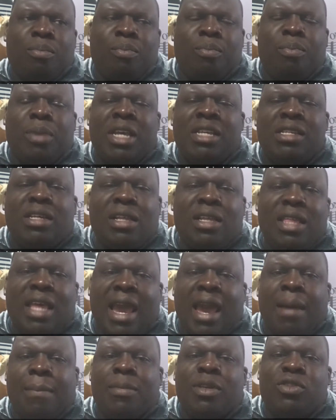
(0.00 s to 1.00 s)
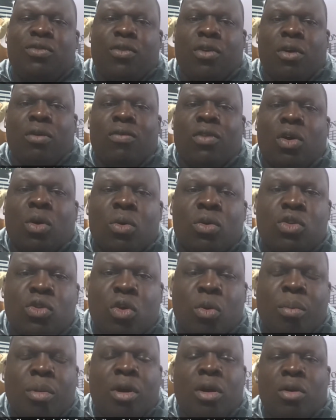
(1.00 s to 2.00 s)
basically the atmosphere of the old
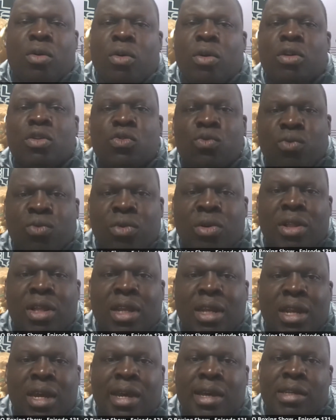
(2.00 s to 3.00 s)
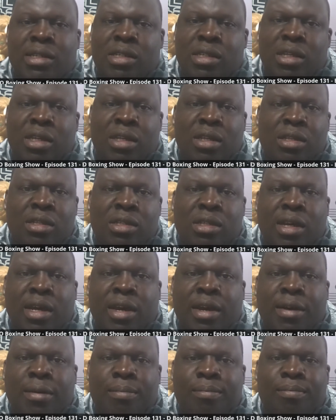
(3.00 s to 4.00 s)
school bar and grill is really nice. It's
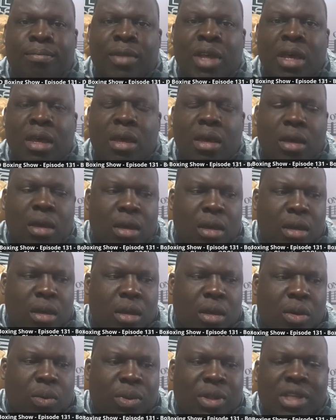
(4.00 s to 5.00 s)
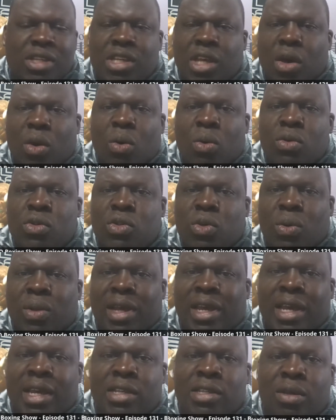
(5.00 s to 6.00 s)
um, when they say old school,
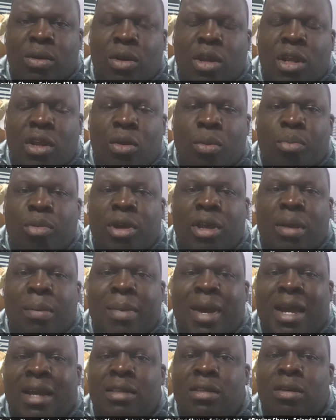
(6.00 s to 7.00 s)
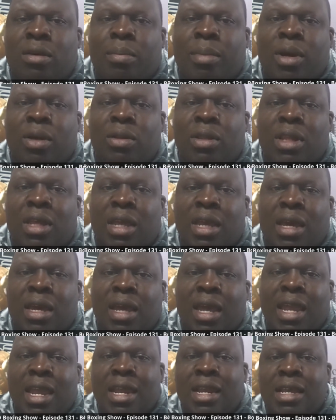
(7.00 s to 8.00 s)
I guess it, will bring you back to about the uh,
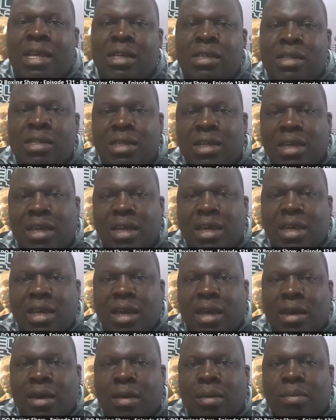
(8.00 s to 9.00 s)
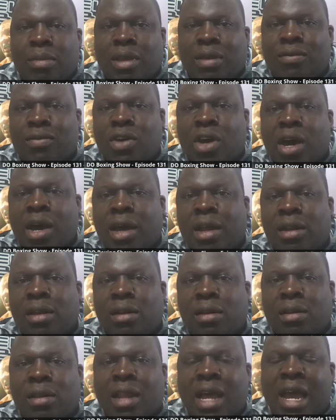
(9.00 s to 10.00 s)
80s. Um, they've got
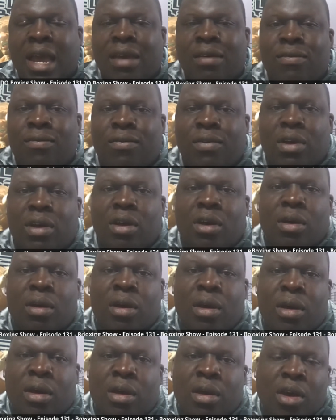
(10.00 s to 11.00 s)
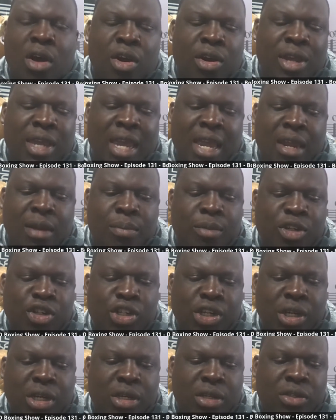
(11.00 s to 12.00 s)
live uh, arcade
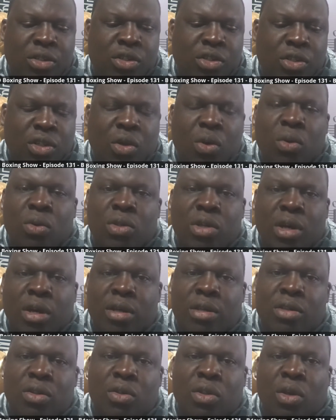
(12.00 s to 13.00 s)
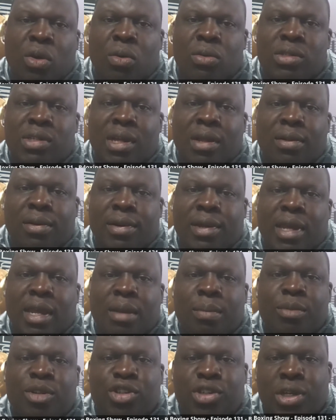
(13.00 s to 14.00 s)
machines, the old uh, the old style
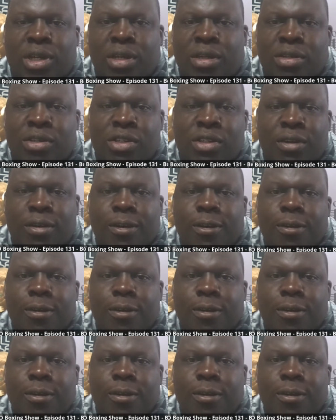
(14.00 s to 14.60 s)
arcade machines.